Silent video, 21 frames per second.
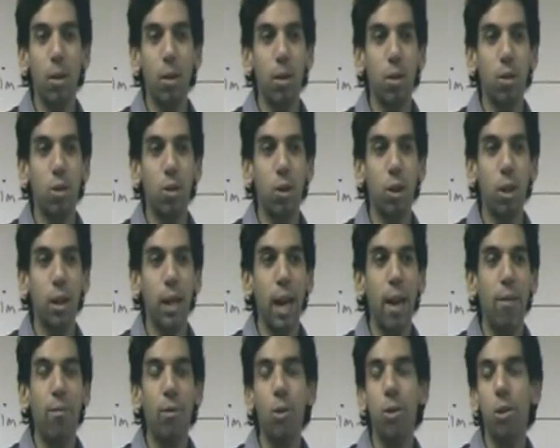Because
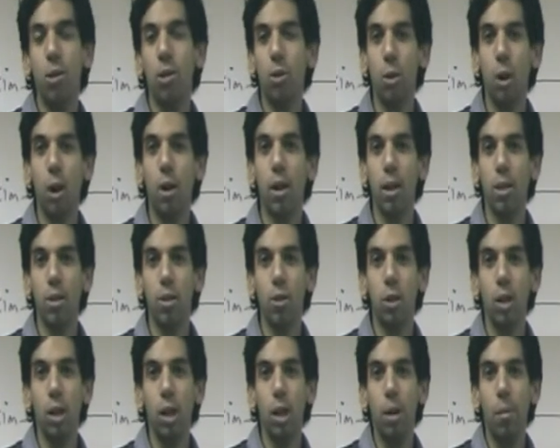you can have all this
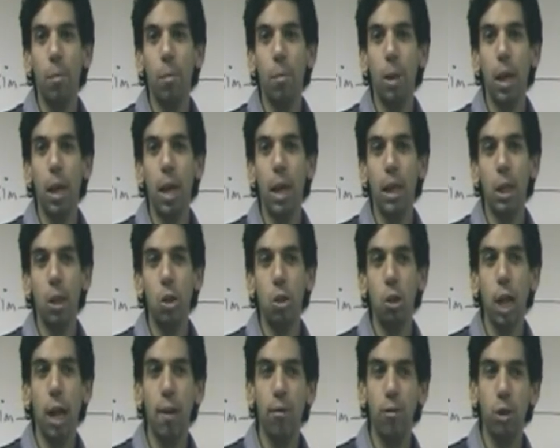knowledge,
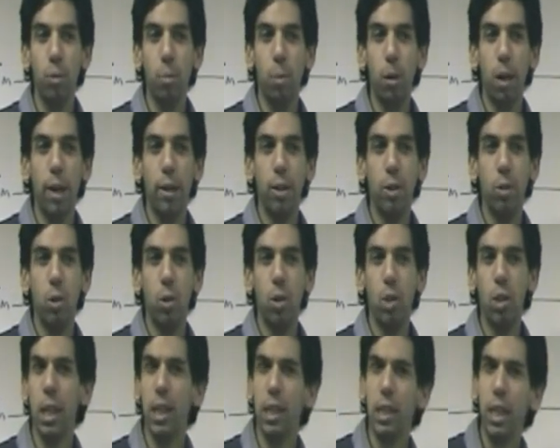but you have to apply
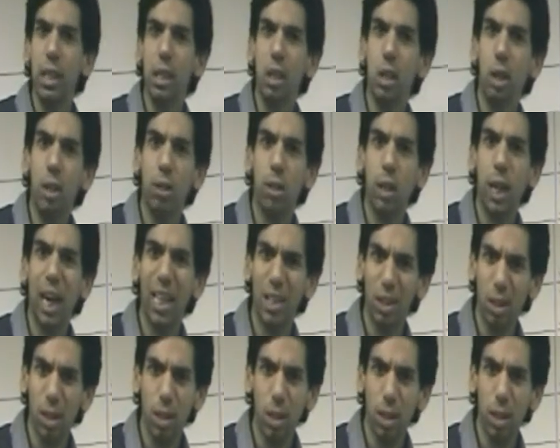it towards, let's say,
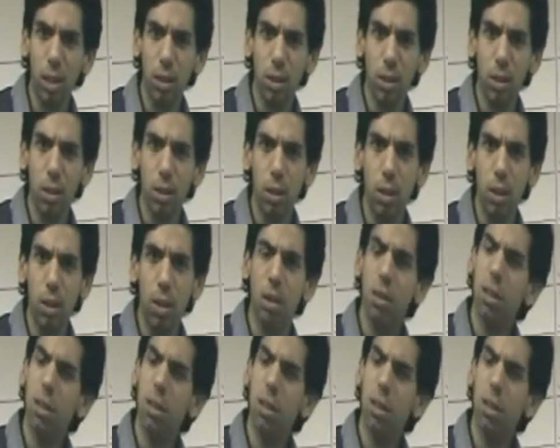certain case studies,